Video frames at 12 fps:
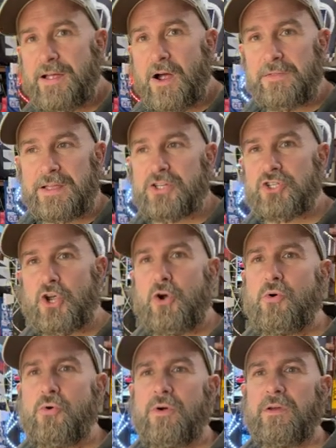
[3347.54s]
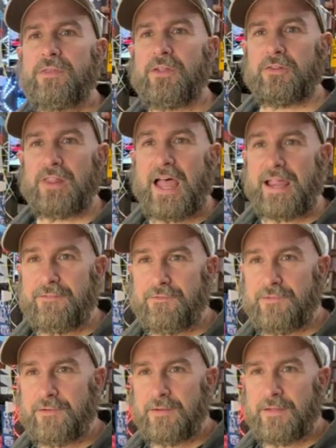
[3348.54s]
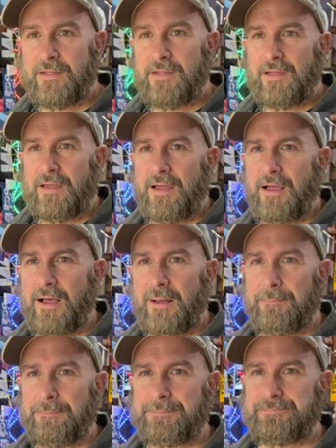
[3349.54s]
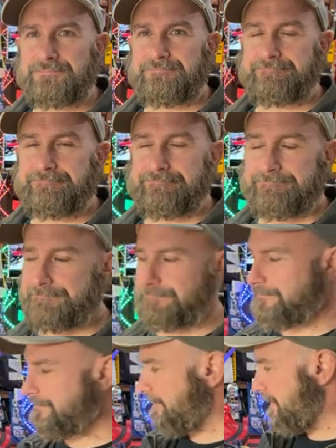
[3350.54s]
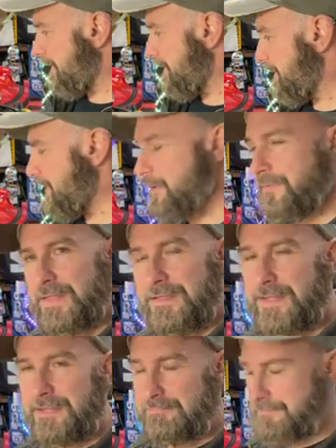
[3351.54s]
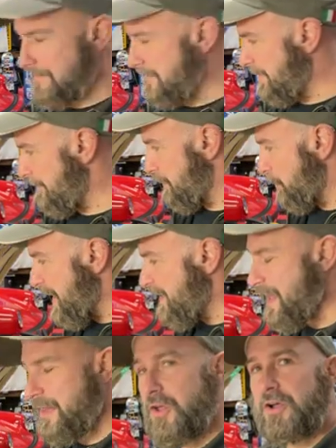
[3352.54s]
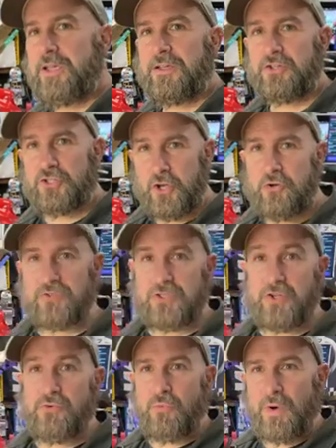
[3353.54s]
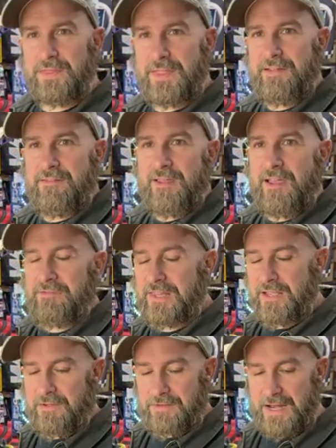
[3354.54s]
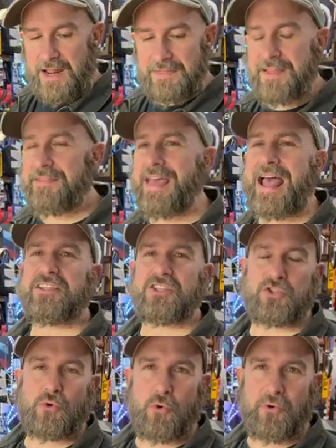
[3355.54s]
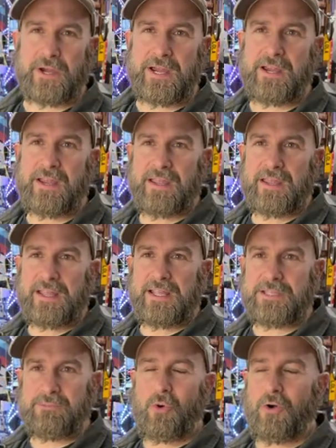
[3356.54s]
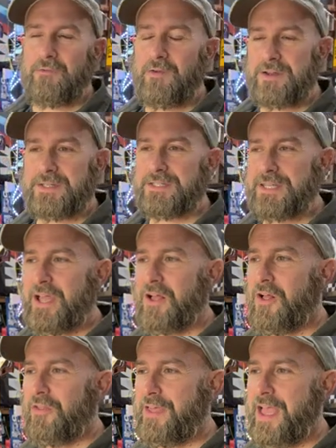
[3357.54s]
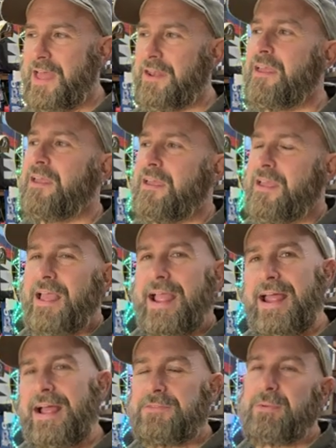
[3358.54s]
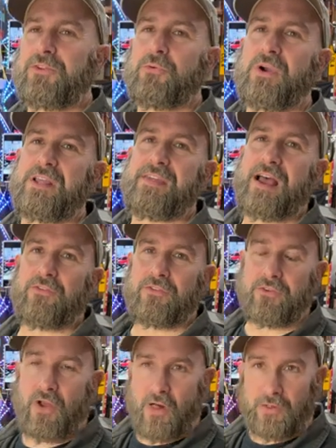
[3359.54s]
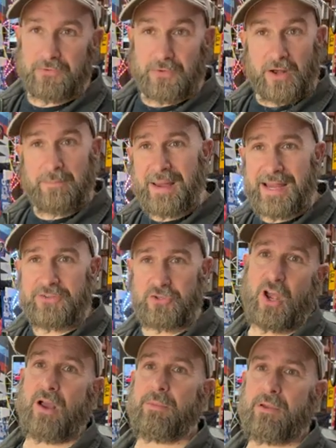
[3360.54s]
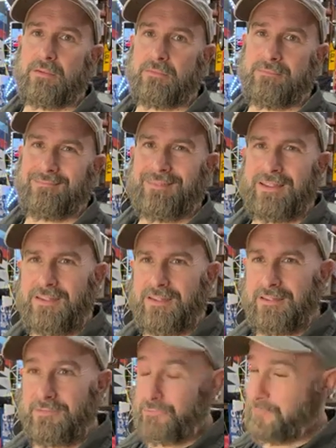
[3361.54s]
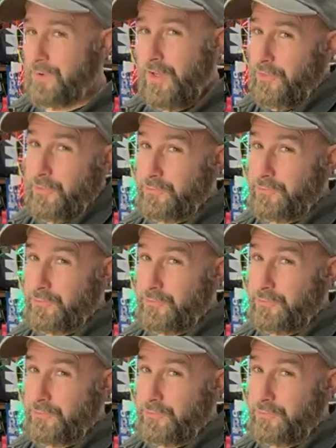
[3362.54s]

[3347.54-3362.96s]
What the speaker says: are. They show their life. You know, the way they look shows you what they have lived. And I think that story is more fun to tell than, hey, I spent $20,000 on a paint job. Although a